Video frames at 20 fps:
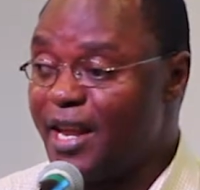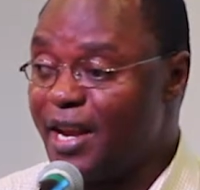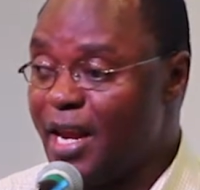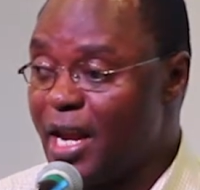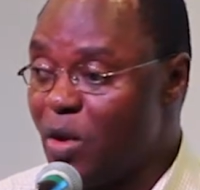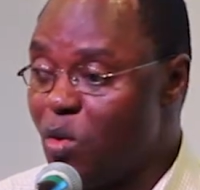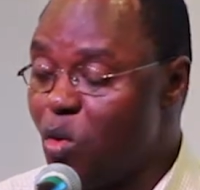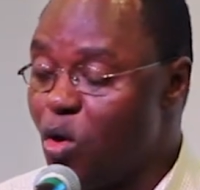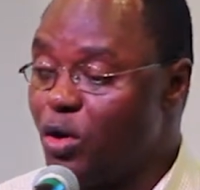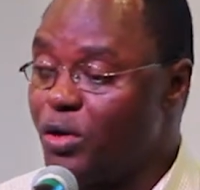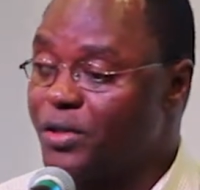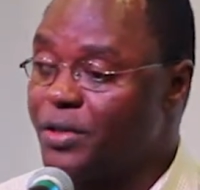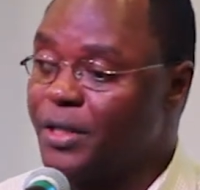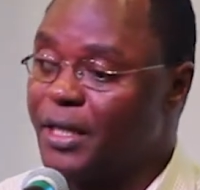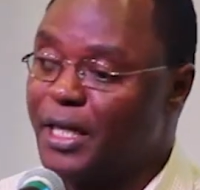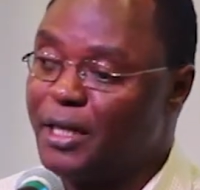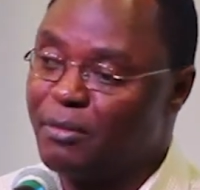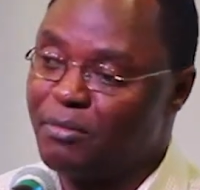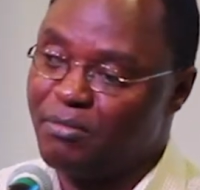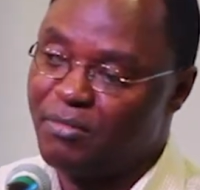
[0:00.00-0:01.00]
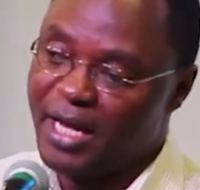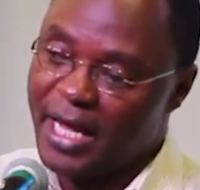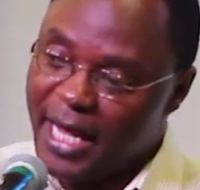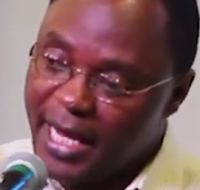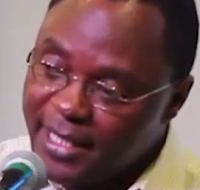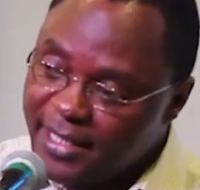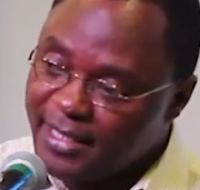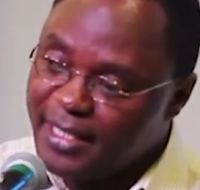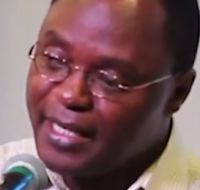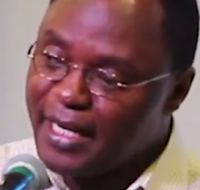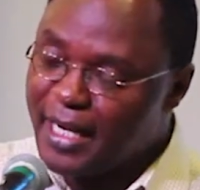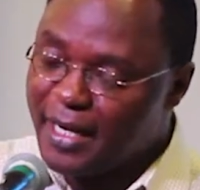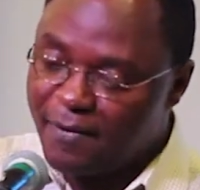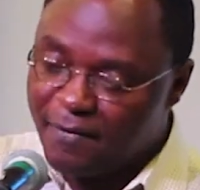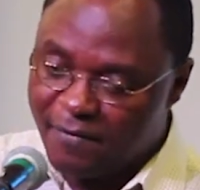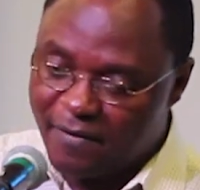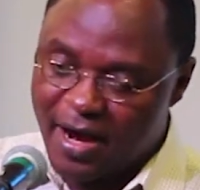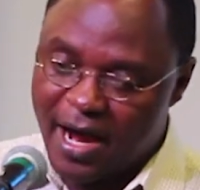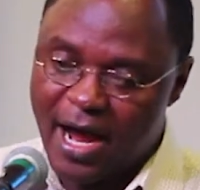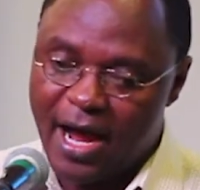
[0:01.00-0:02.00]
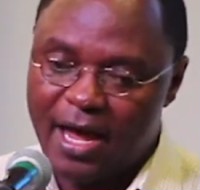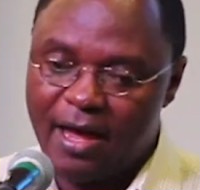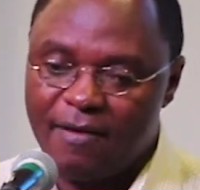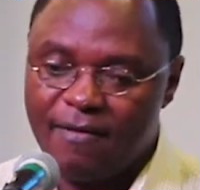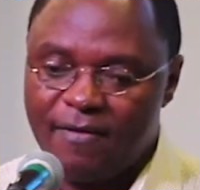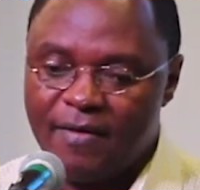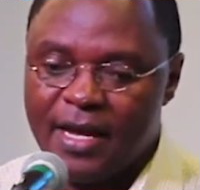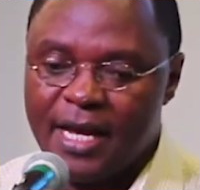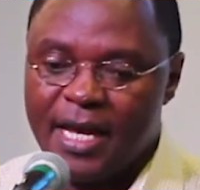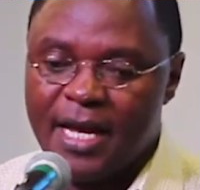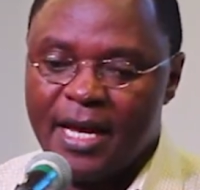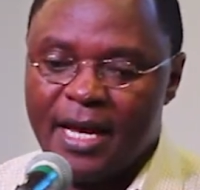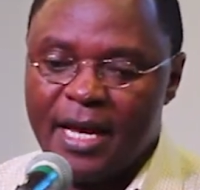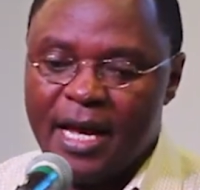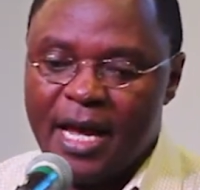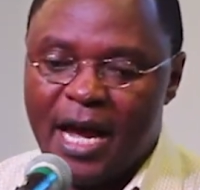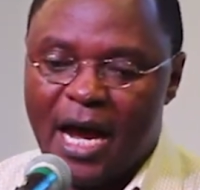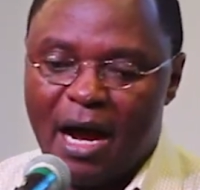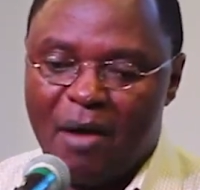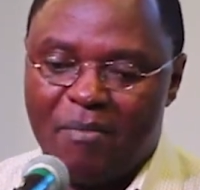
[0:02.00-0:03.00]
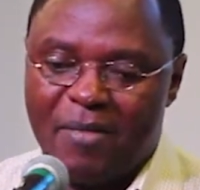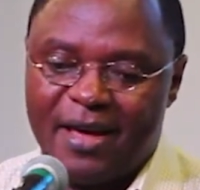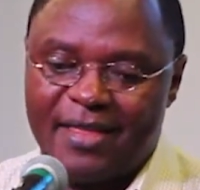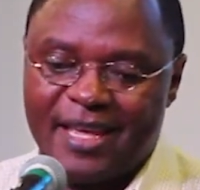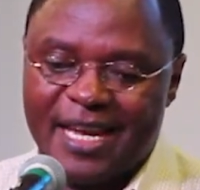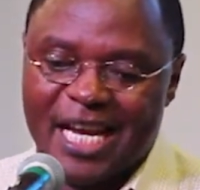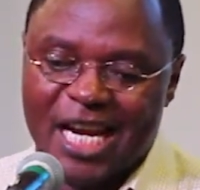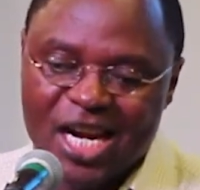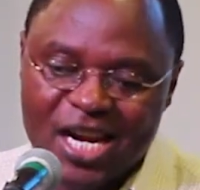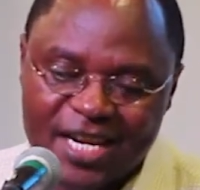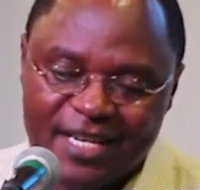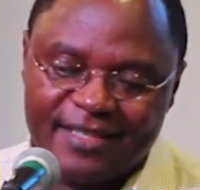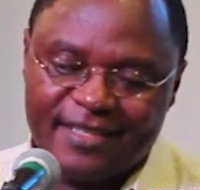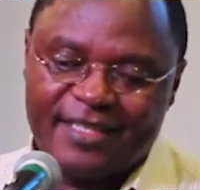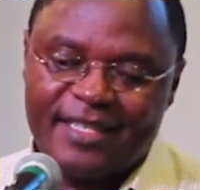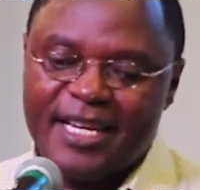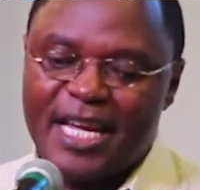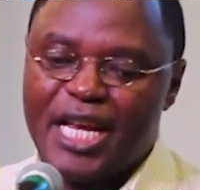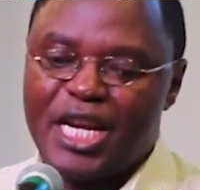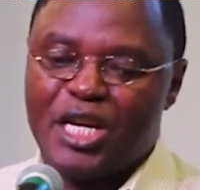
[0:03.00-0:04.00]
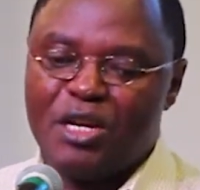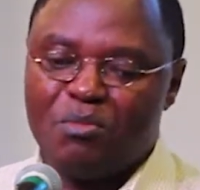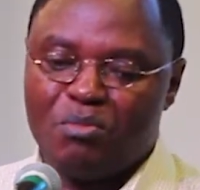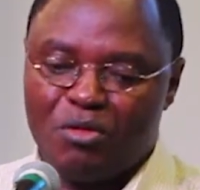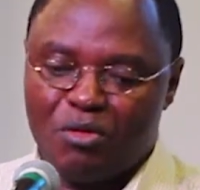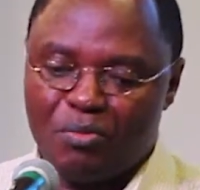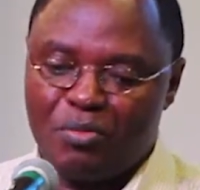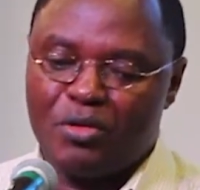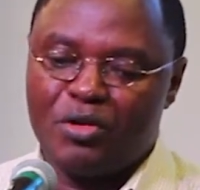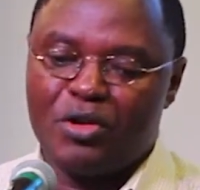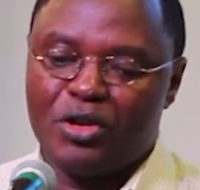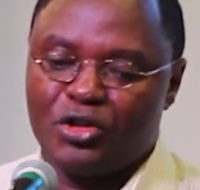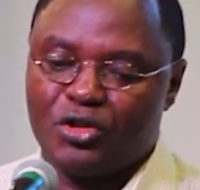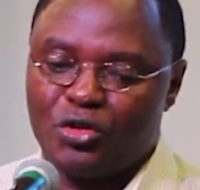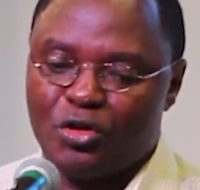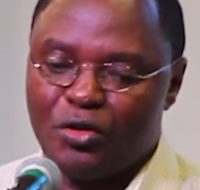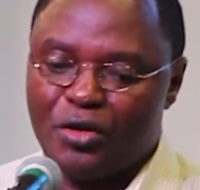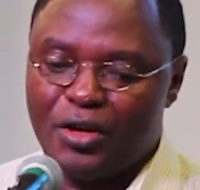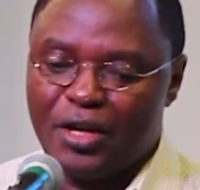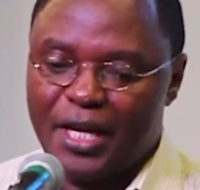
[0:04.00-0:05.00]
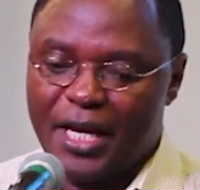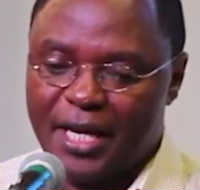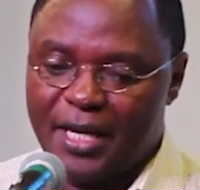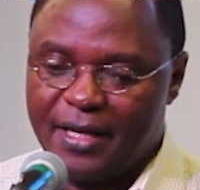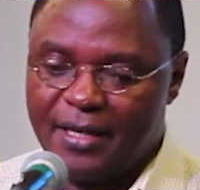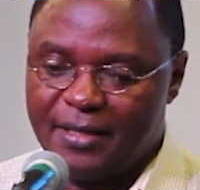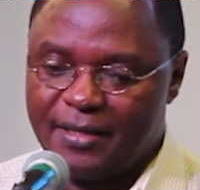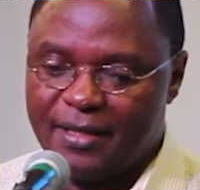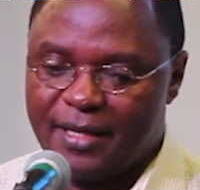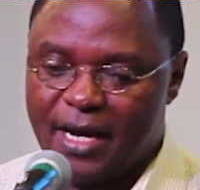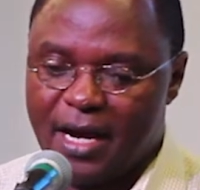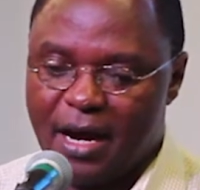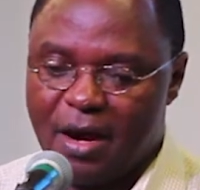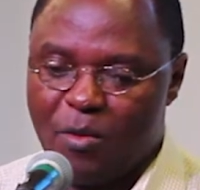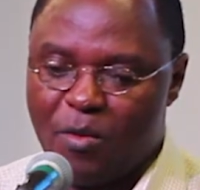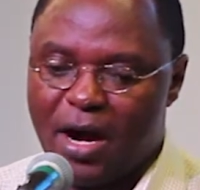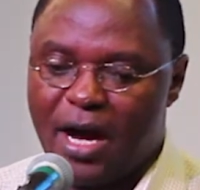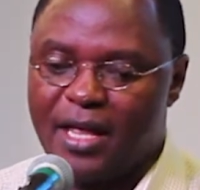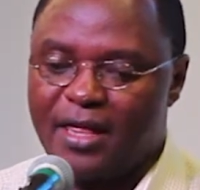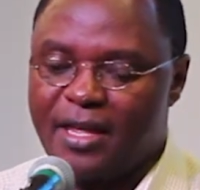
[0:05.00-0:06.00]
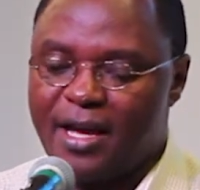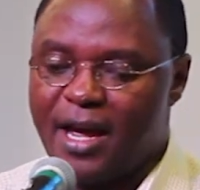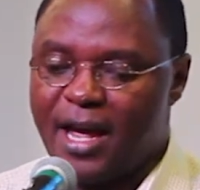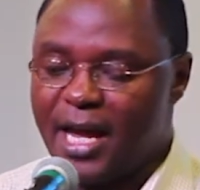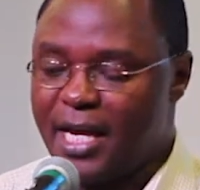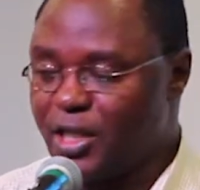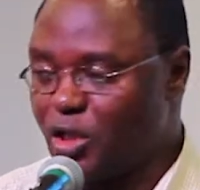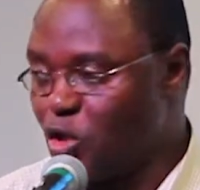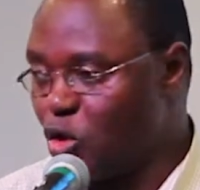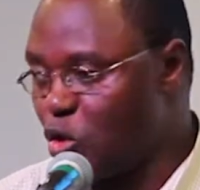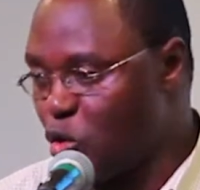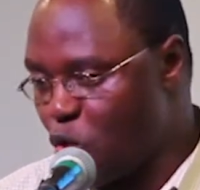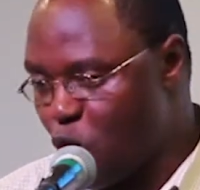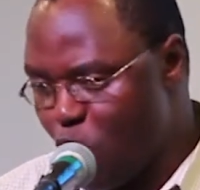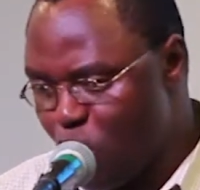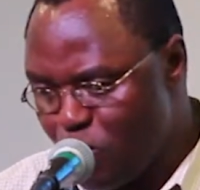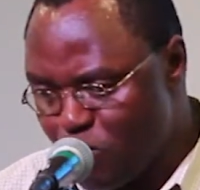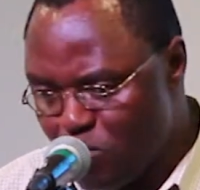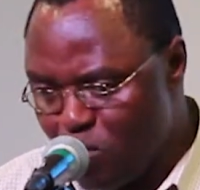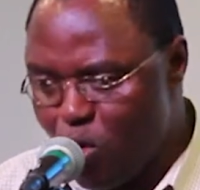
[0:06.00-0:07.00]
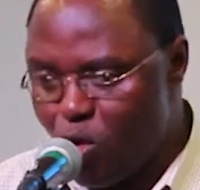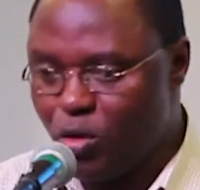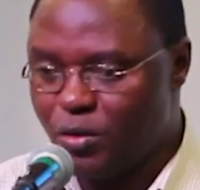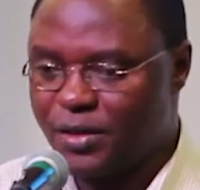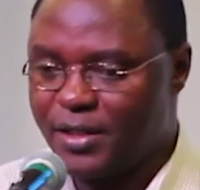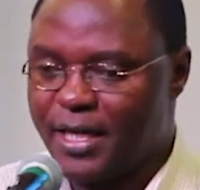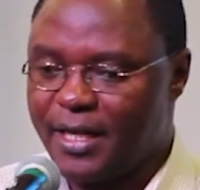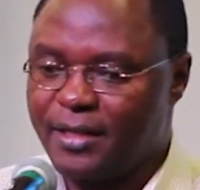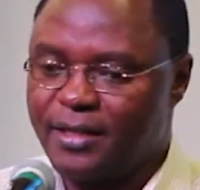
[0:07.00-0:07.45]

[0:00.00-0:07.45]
than it was in eighteen eighty-five, uh, but the Christian population is the one that has grown most.